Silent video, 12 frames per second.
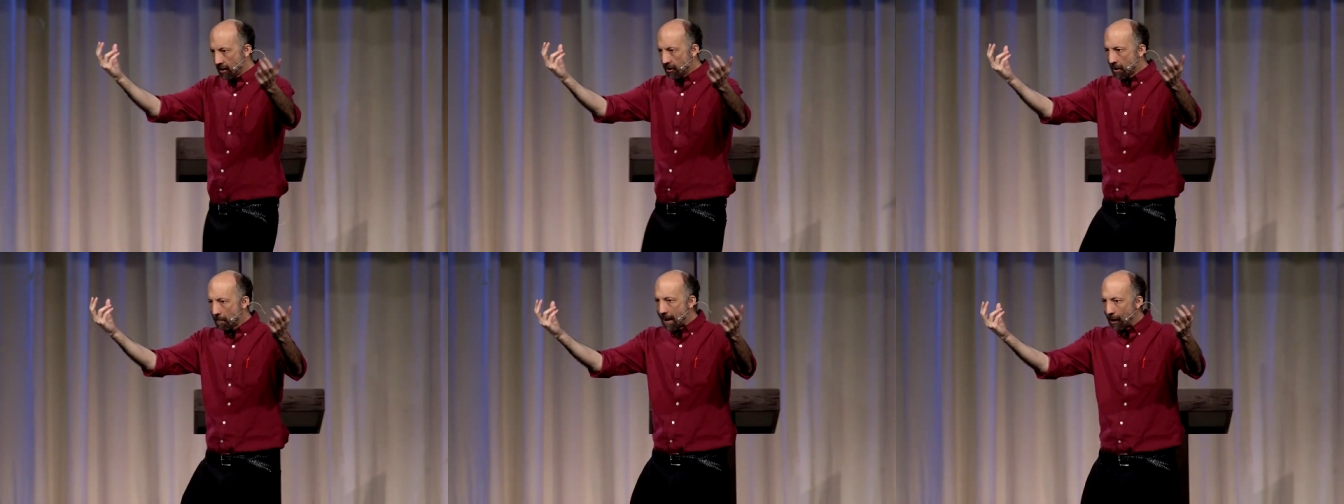
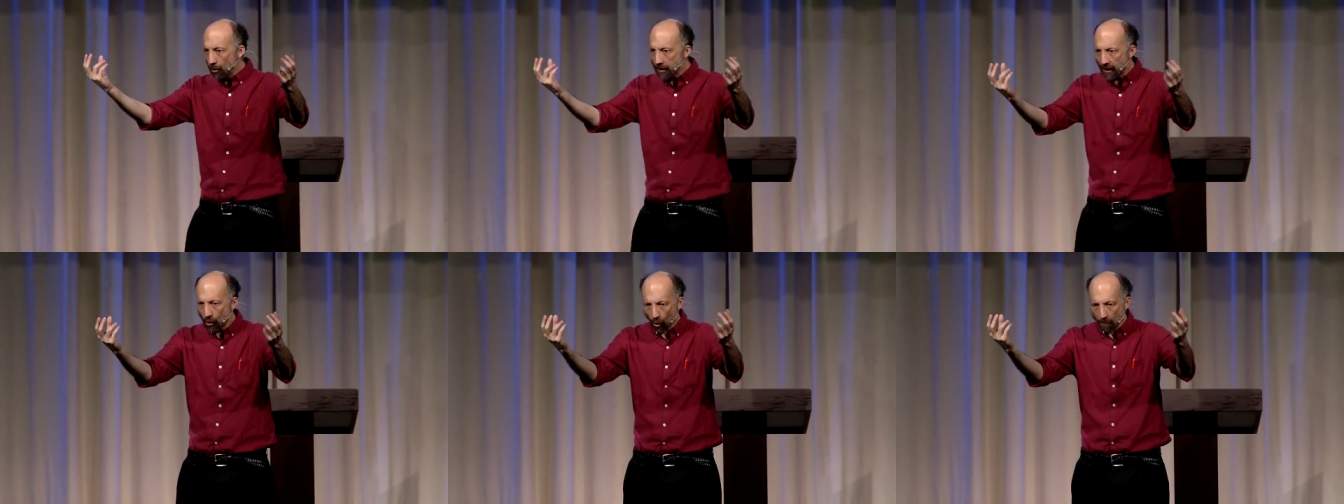The
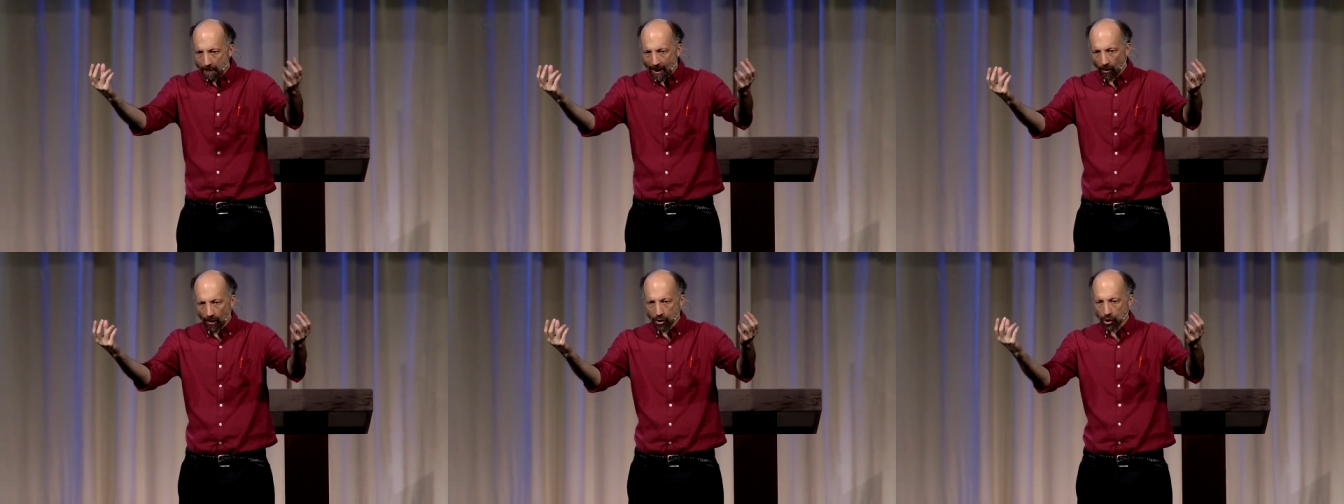melding or
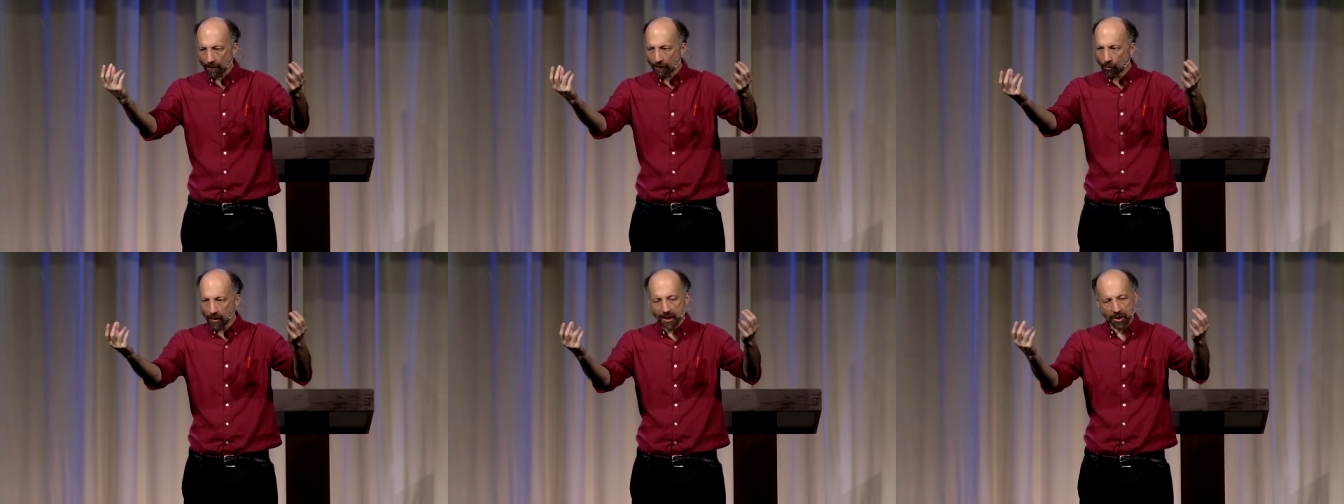marriage
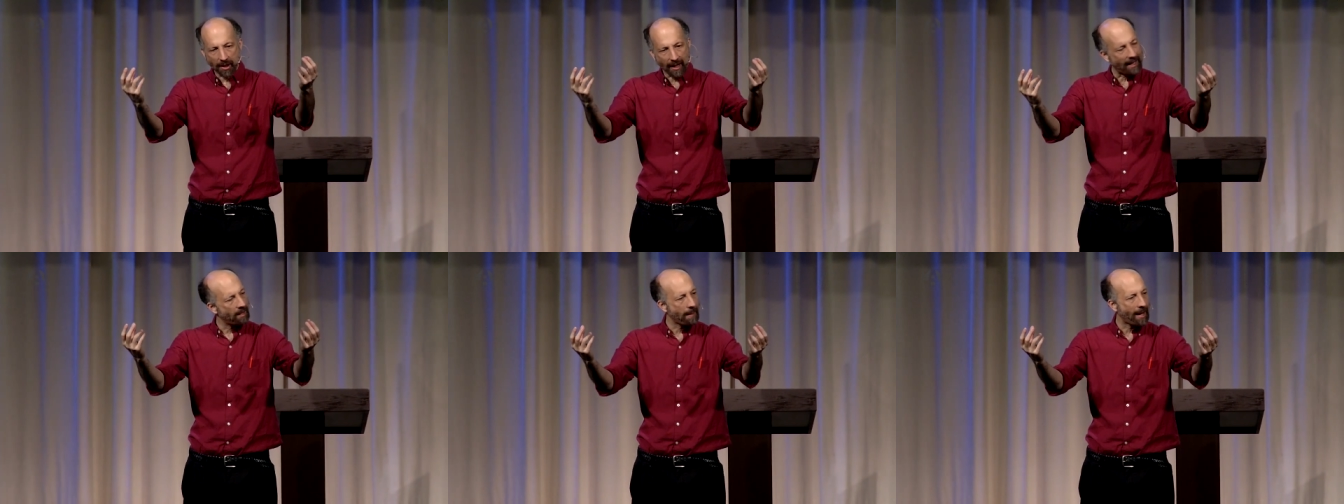of reason
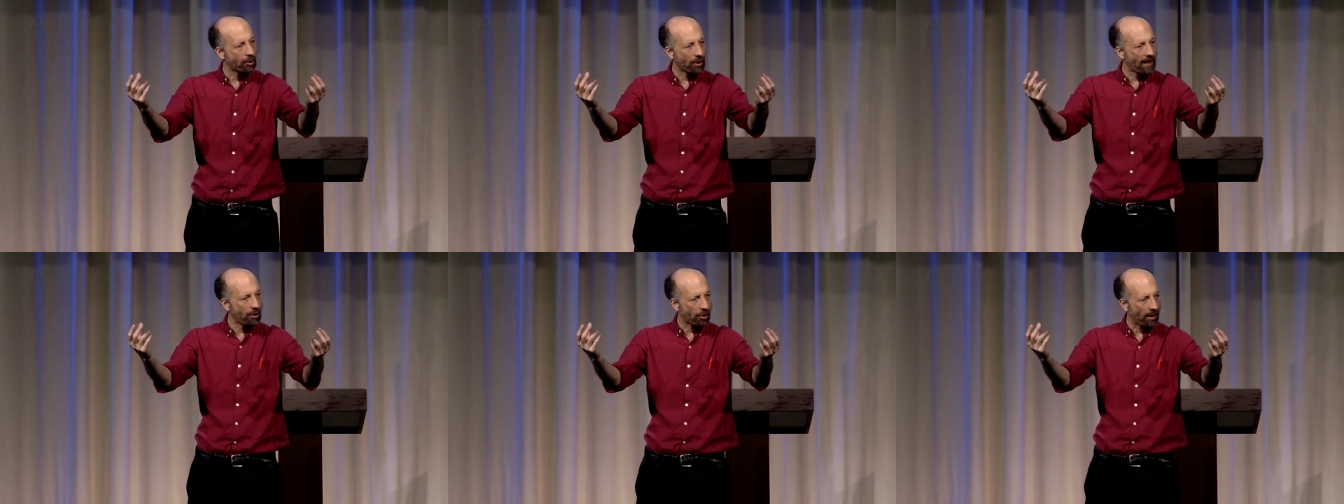and
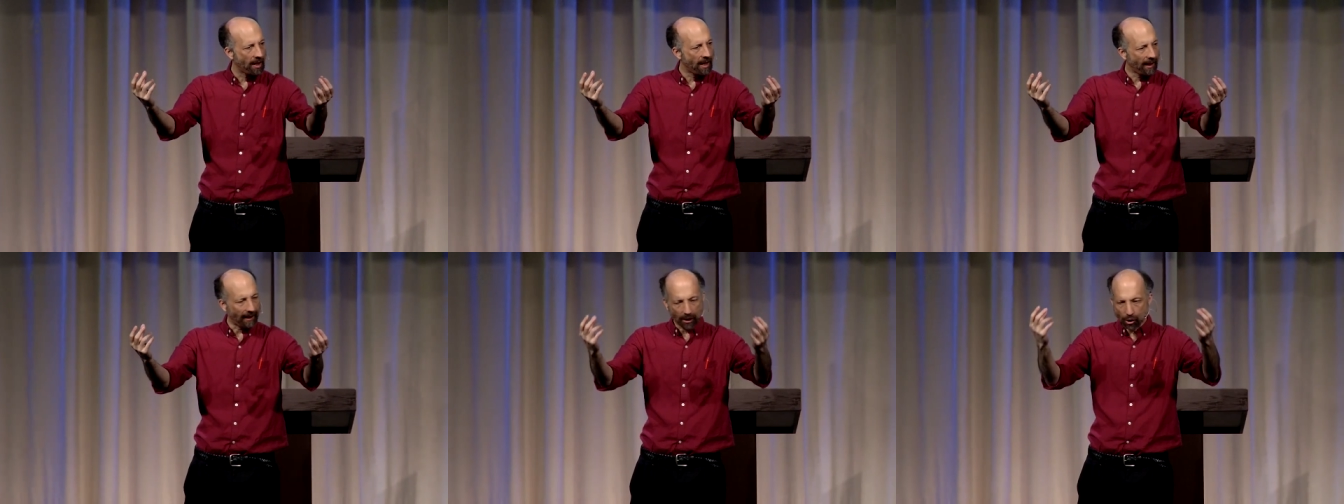imagination
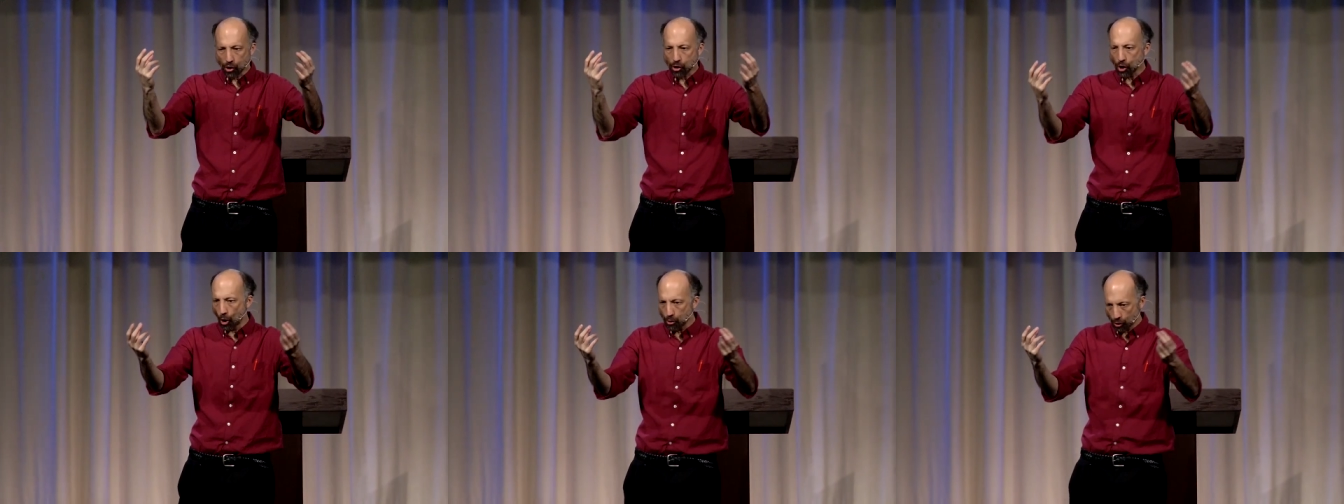is
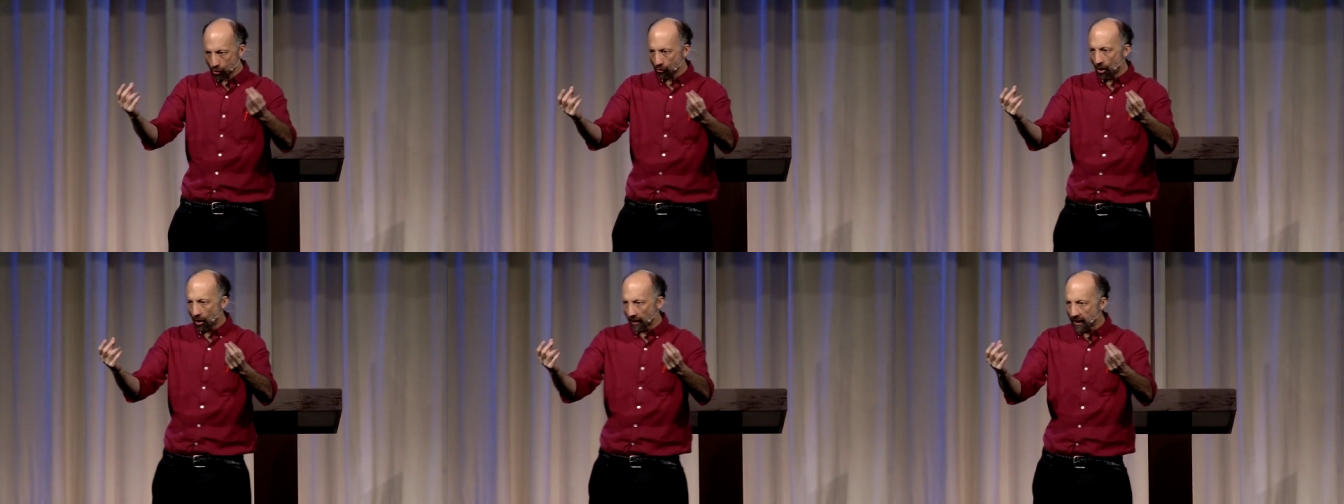so
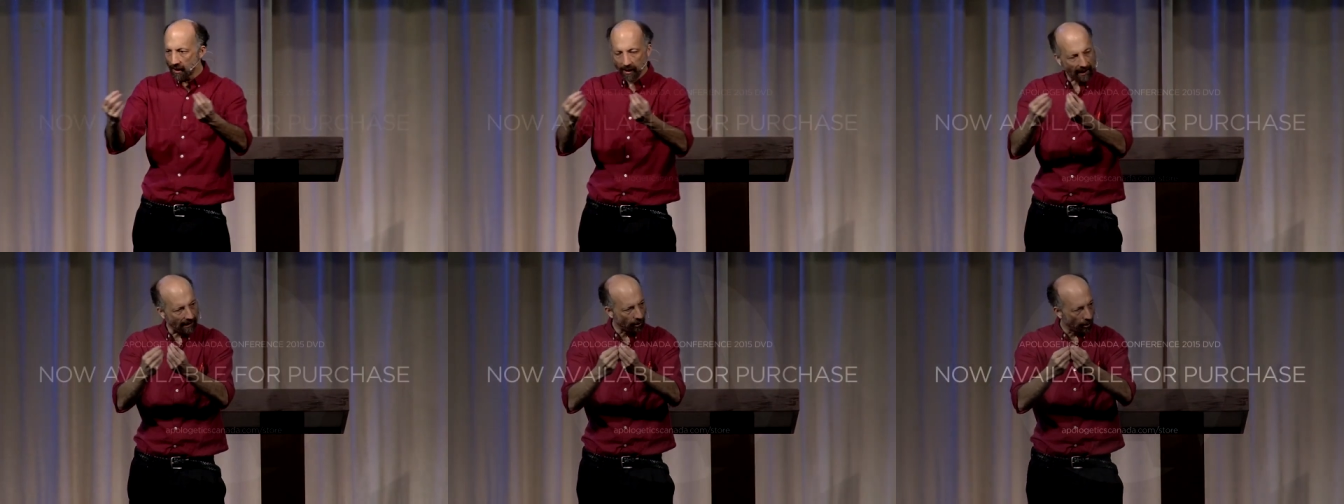strong in